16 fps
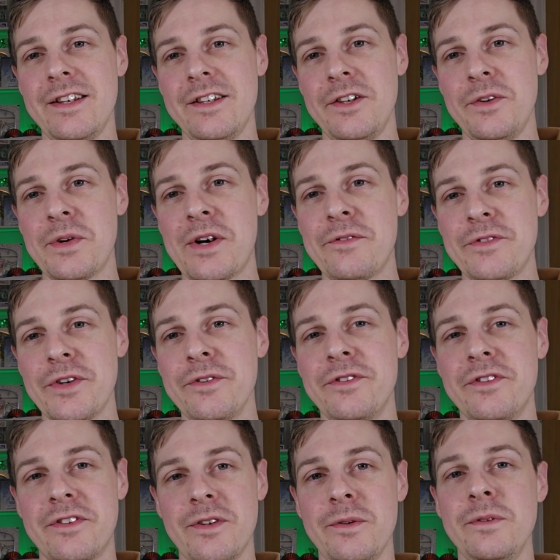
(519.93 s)
You have
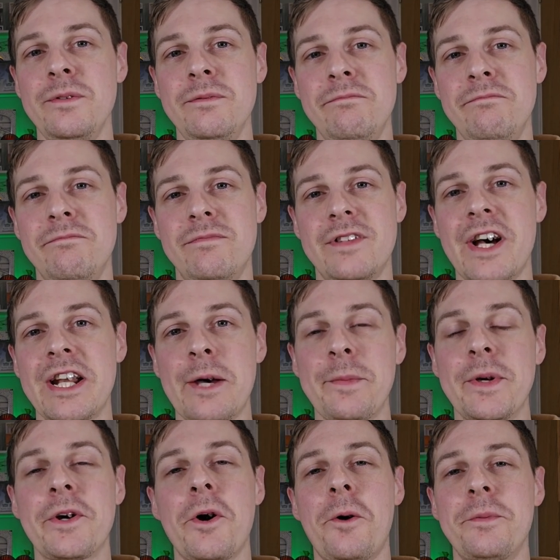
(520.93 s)
those two
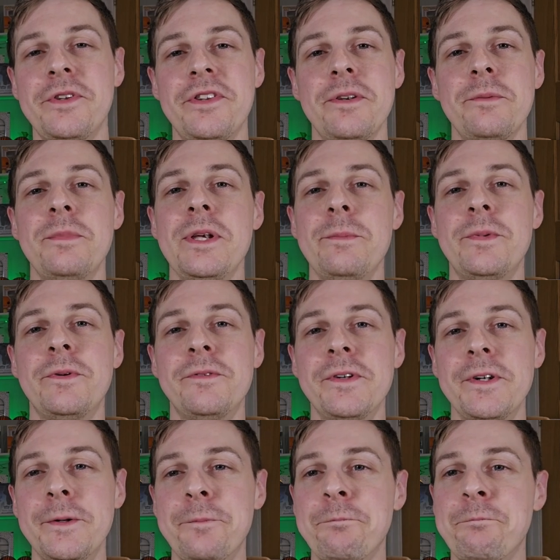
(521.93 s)
dynamic opposite people,
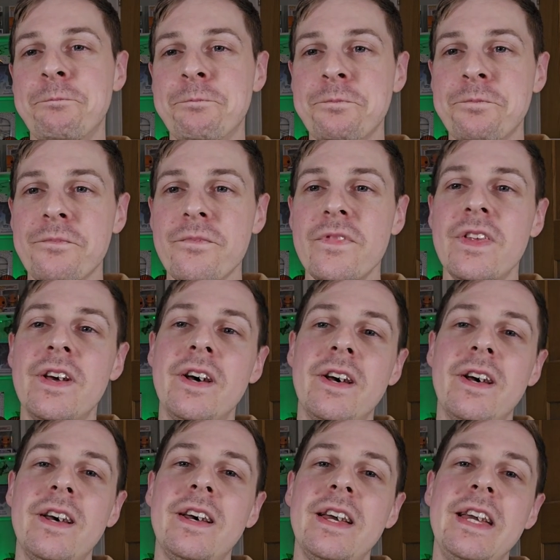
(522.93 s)
but
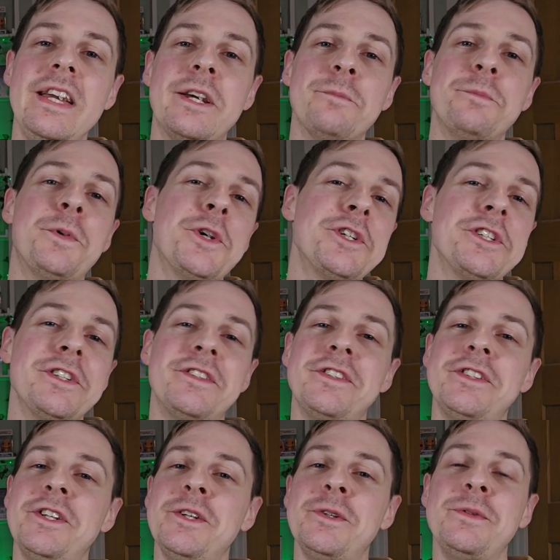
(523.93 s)
he can push her
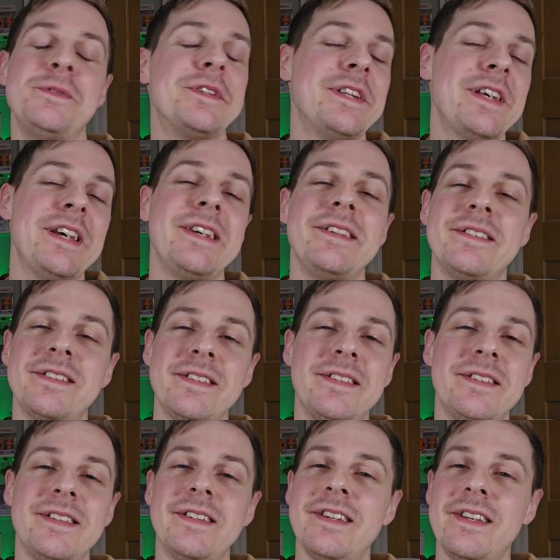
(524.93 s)
to do things,
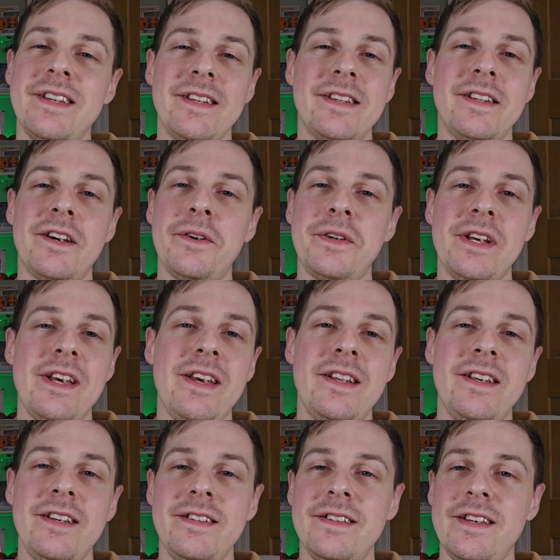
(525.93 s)
and you know,
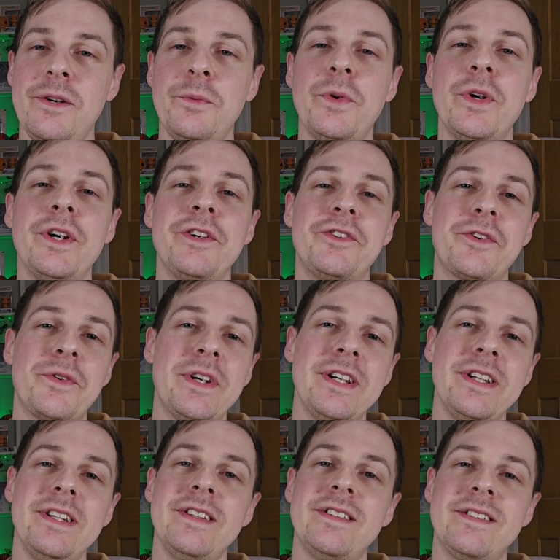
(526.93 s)
it works
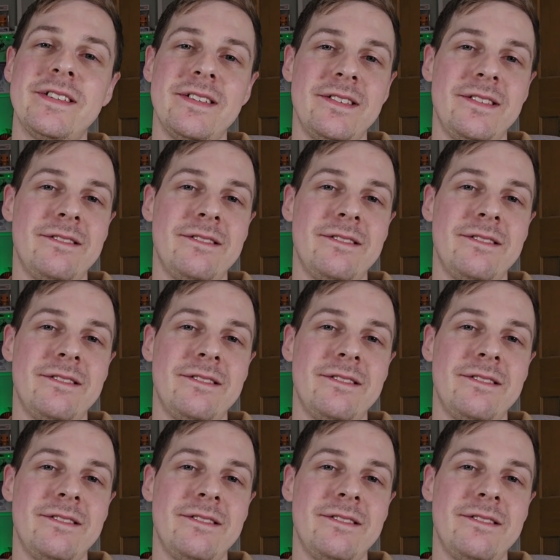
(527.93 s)
great. It's